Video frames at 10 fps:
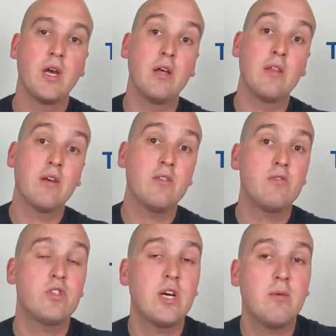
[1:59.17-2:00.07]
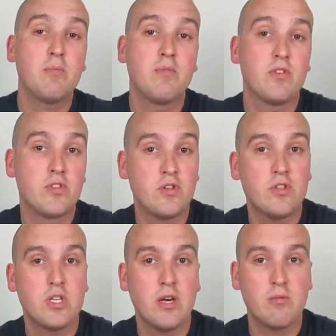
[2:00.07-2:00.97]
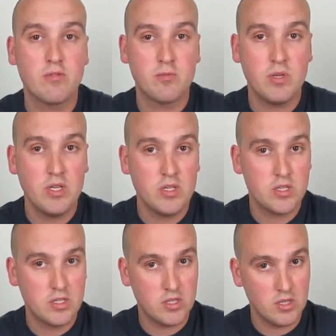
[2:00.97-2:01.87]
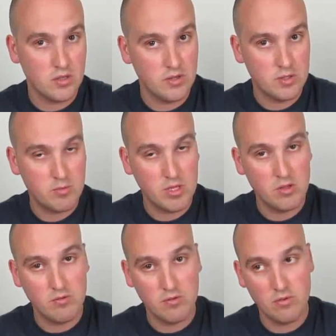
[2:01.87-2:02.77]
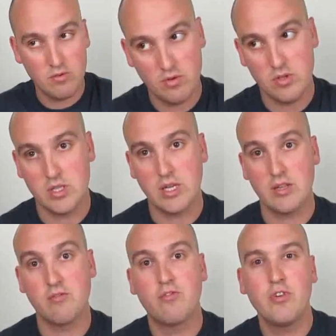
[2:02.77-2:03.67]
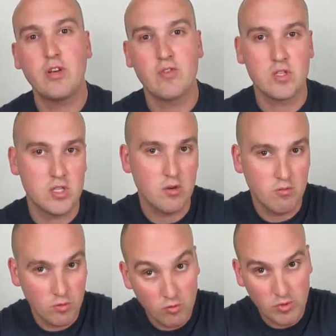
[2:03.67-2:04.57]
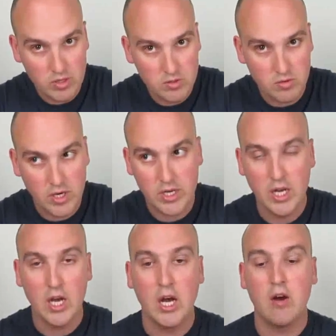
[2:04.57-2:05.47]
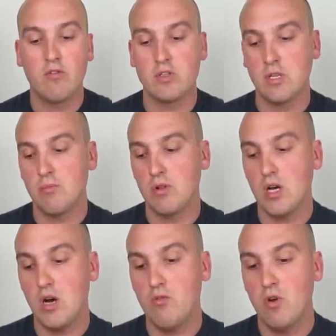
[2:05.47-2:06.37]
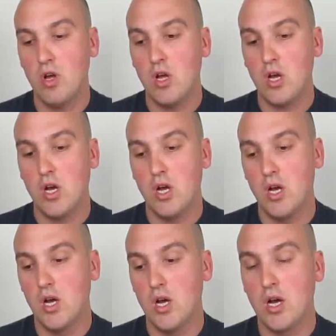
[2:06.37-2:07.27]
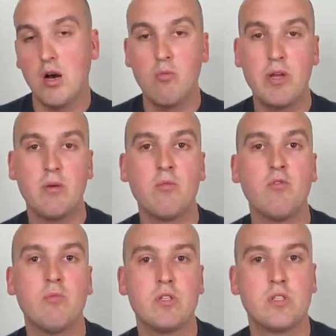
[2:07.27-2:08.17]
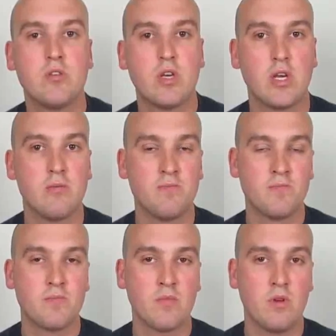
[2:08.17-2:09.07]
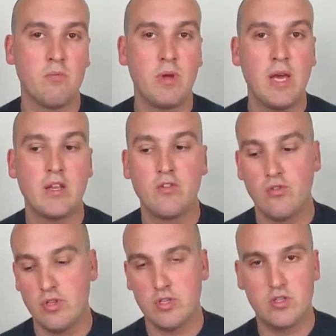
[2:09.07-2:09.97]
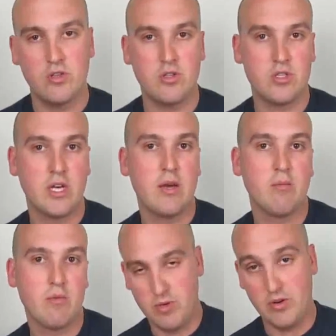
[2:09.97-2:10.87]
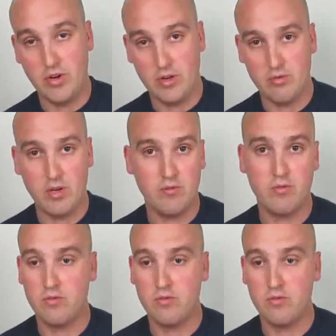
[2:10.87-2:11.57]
Another type, the third type of speed is the speed of is like the frequency of movements, right? For example, how many movements you can make during a certain time or period, right?